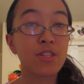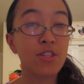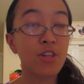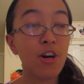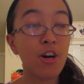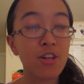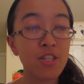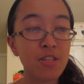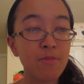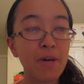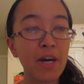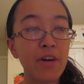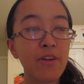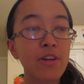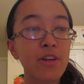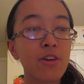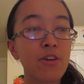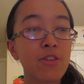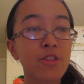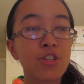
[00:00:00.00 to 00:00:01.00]
talked about
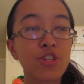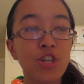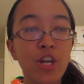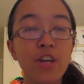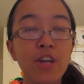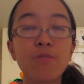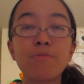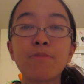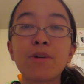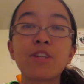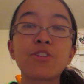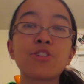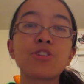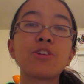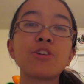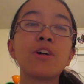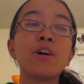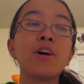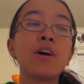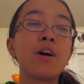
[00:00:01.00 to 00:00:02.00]
it on the channel
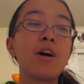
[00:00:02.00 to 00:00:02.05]
much.